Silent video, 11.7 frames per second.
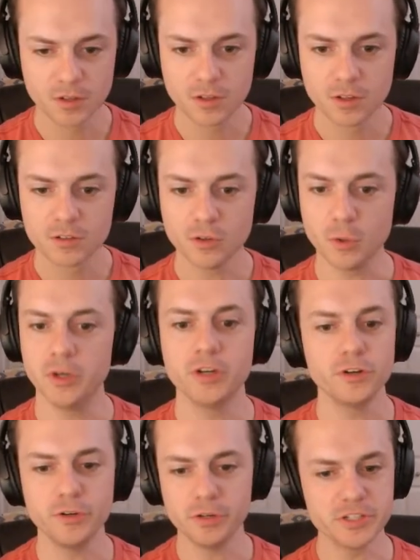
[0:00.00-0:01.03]
So here
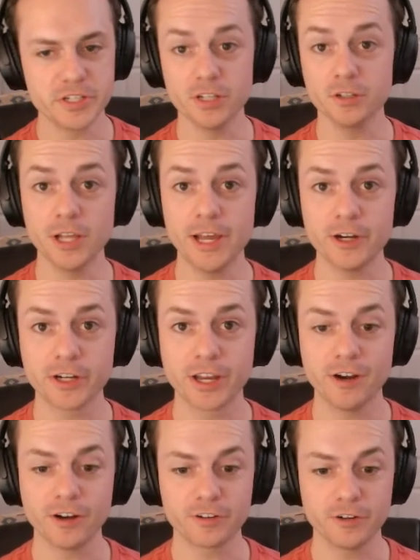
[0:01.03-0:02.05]
you can see a lighter
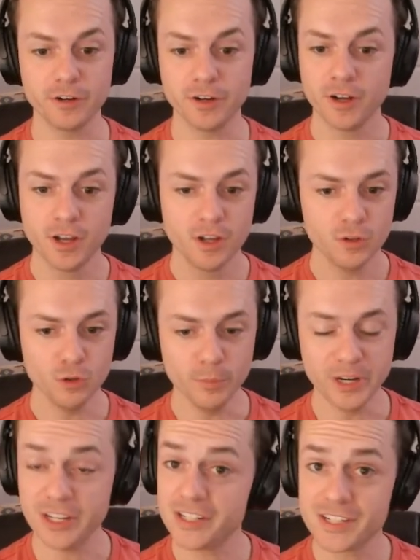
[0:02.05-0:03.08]
character,
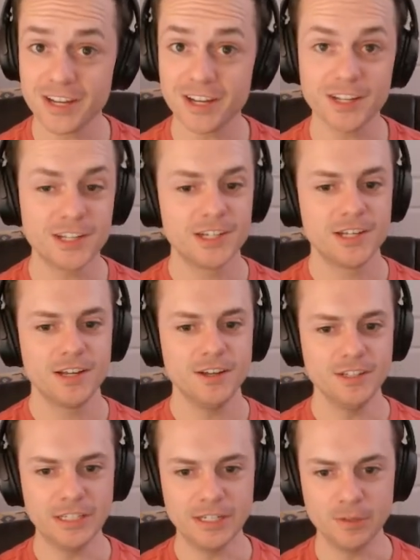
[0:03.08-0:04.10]
Luminicia.
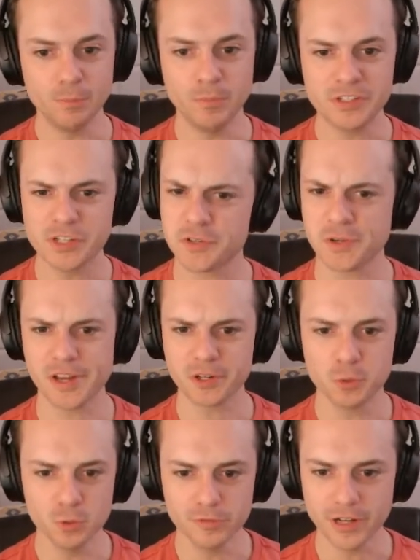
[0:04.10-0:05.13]
It's also got a
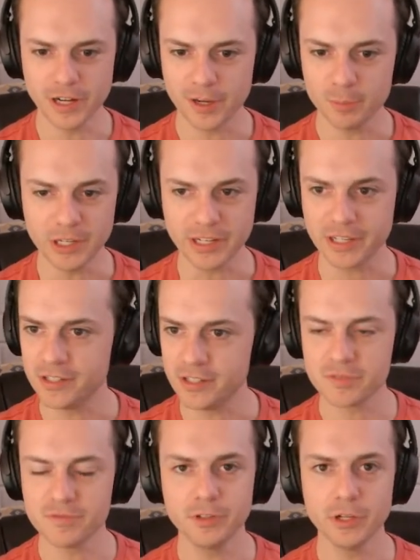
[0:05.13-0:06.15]
cool vibe, like it
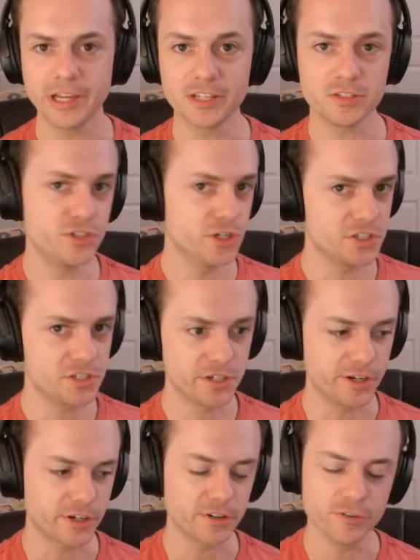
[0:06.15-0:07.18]
doesn't feel like it's just
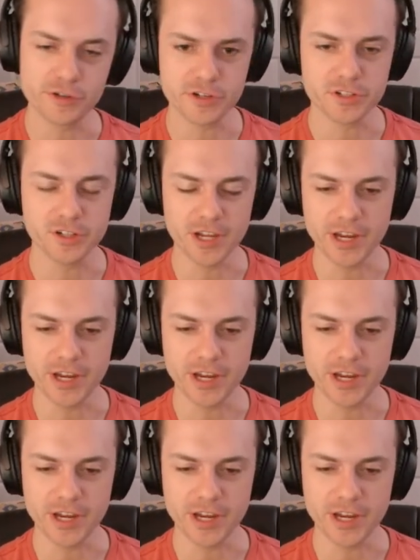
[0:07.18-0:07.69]
dark or just light.